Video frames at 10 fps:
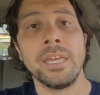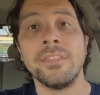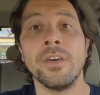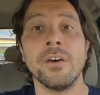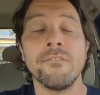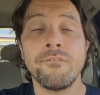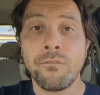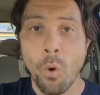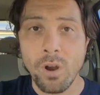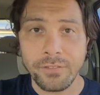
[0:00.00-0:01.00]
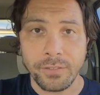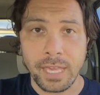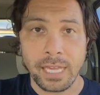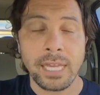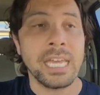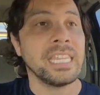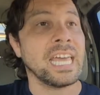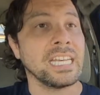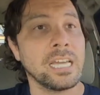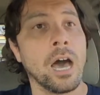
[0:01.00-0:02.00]
The fourth thing
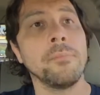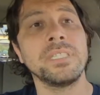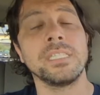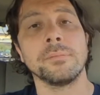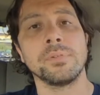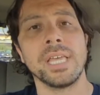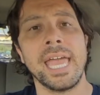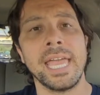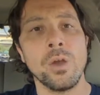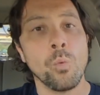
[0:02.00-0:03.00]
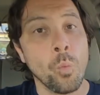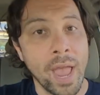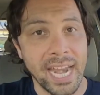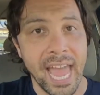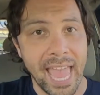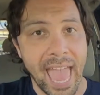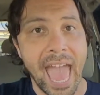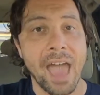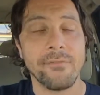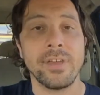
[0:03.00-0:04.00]
that comes into play when I
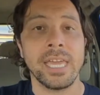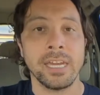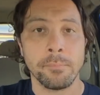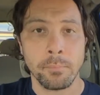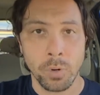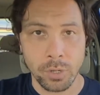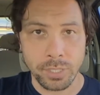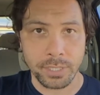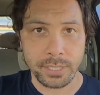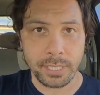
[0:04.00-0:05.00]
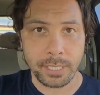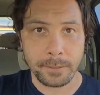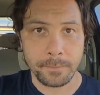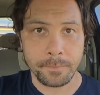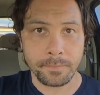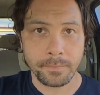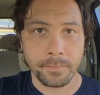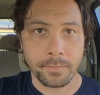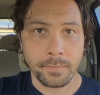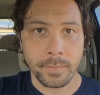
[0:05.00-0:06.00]
have an emergency
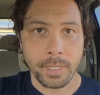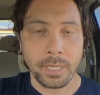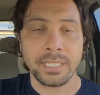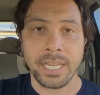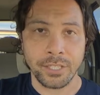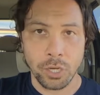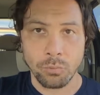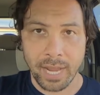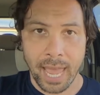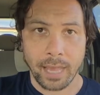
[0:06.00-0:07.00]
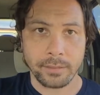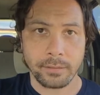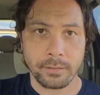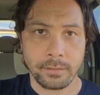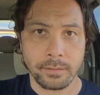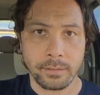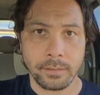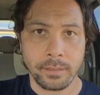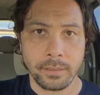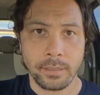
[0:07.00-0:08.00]
is I don't act.
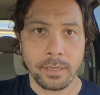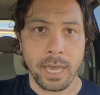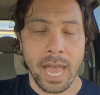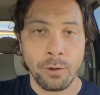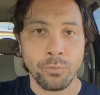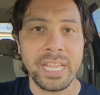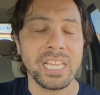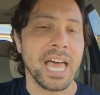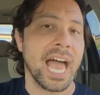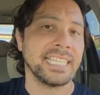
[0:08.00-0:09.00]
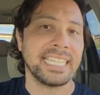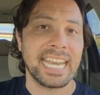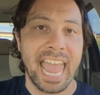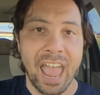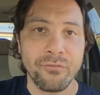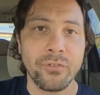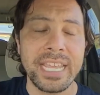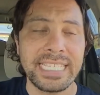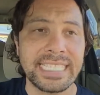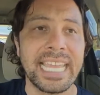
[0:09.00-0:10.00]
I realize that
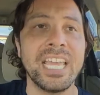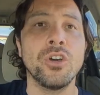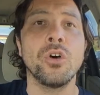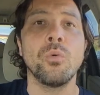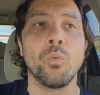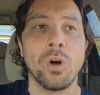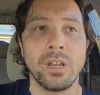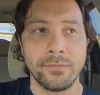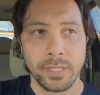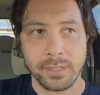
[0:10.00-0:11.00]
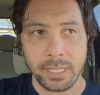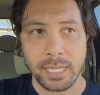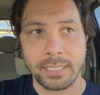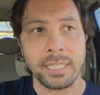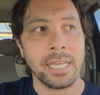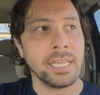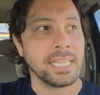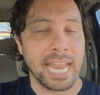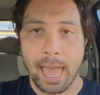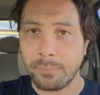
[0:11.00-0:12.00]
every single one of the things
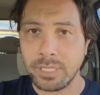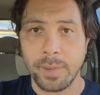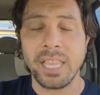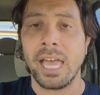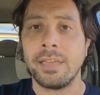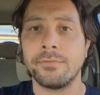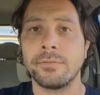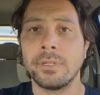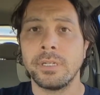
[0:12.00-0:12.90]
that happens in my life,